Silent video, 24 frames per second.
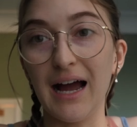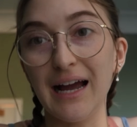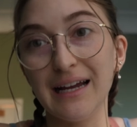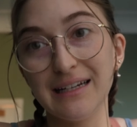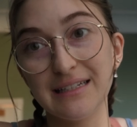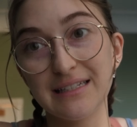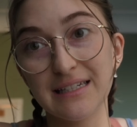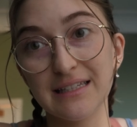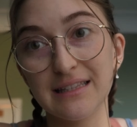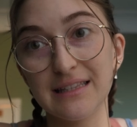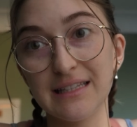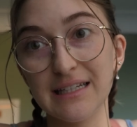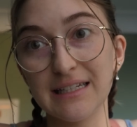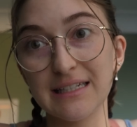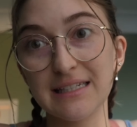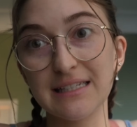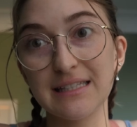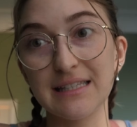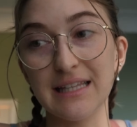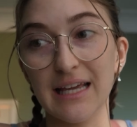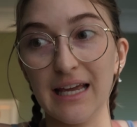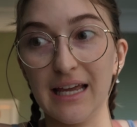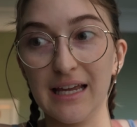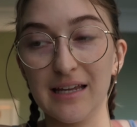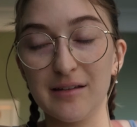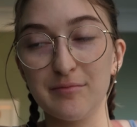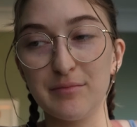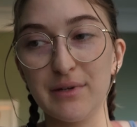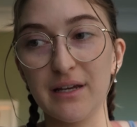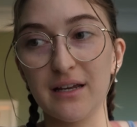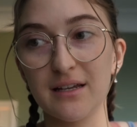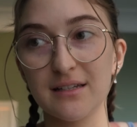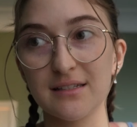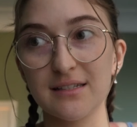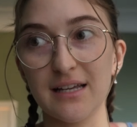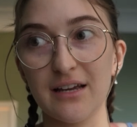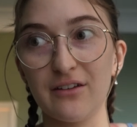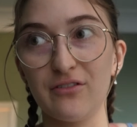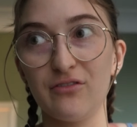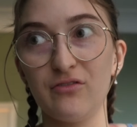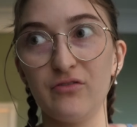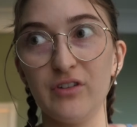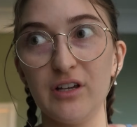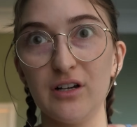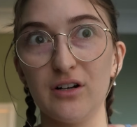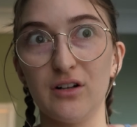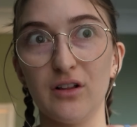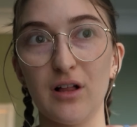I did this thing because I
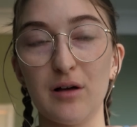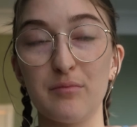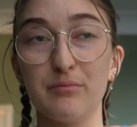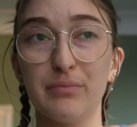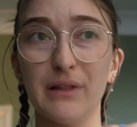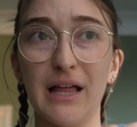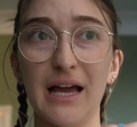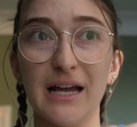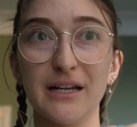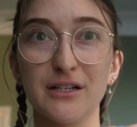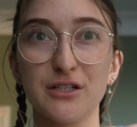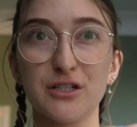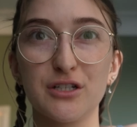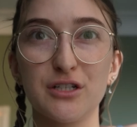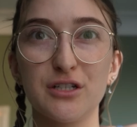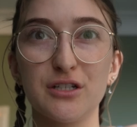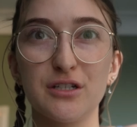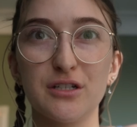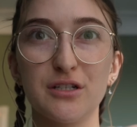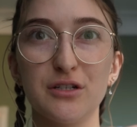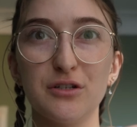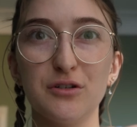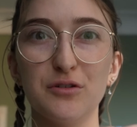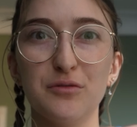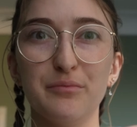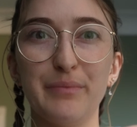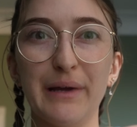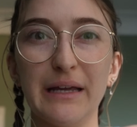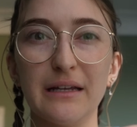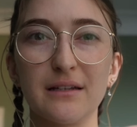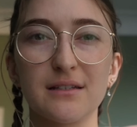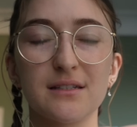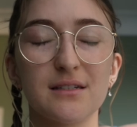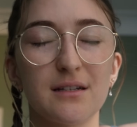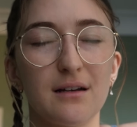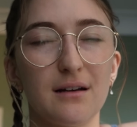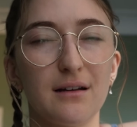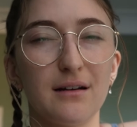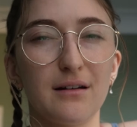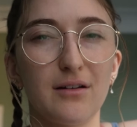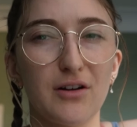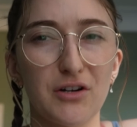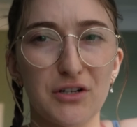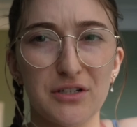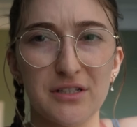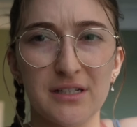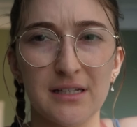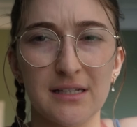feel obliged to based on
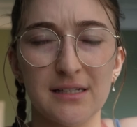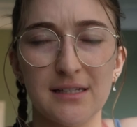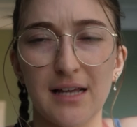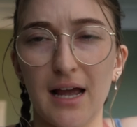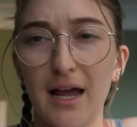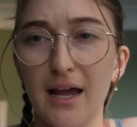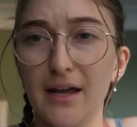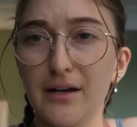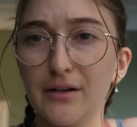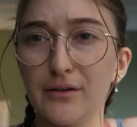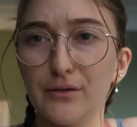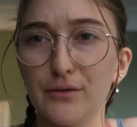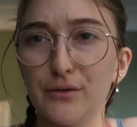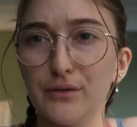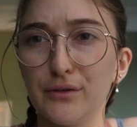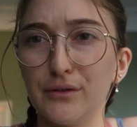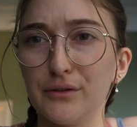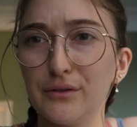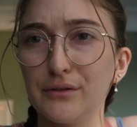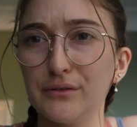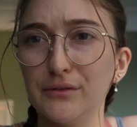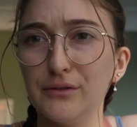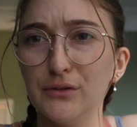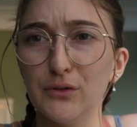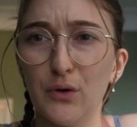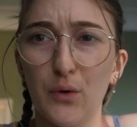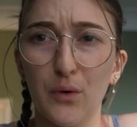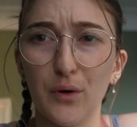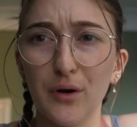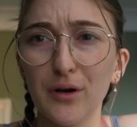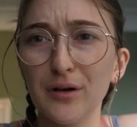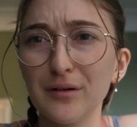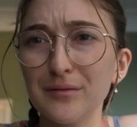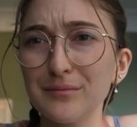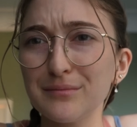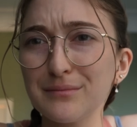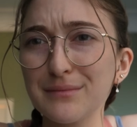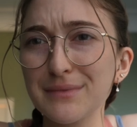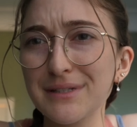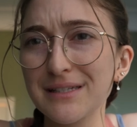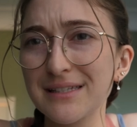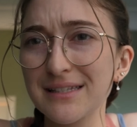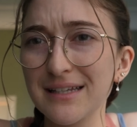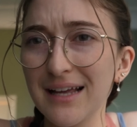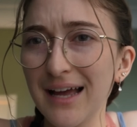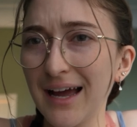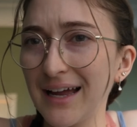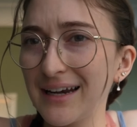our societal
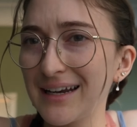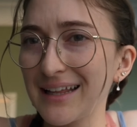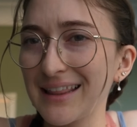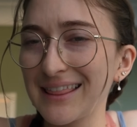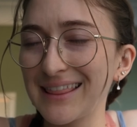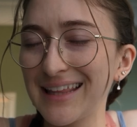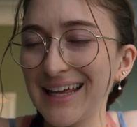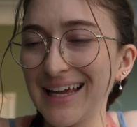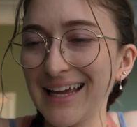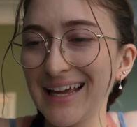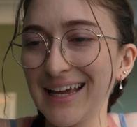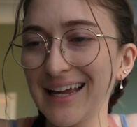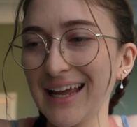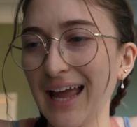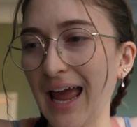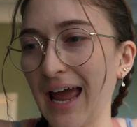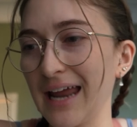norms kind of thing.